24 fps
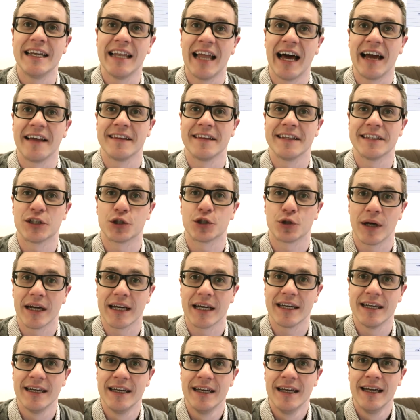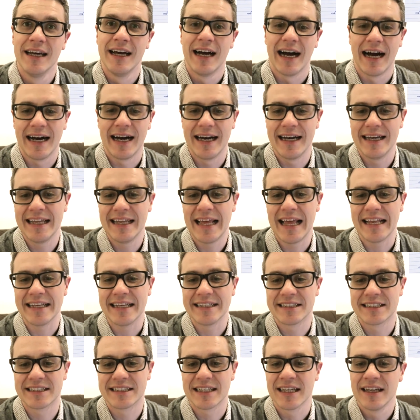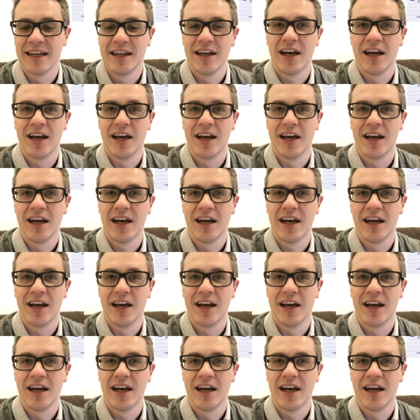like this trick. Uh, it's